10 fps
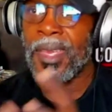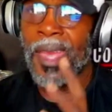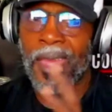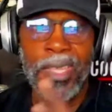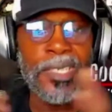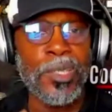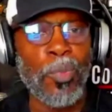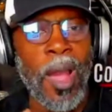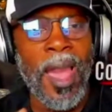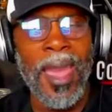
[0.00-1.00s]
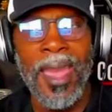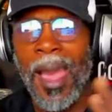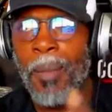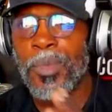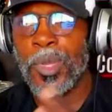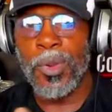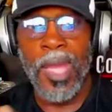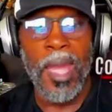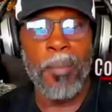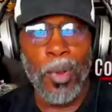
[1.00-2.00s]
And this is why I'm doing
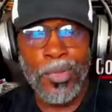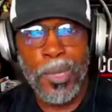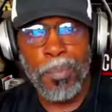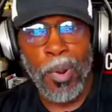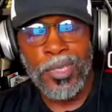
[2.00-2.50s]
a multi-part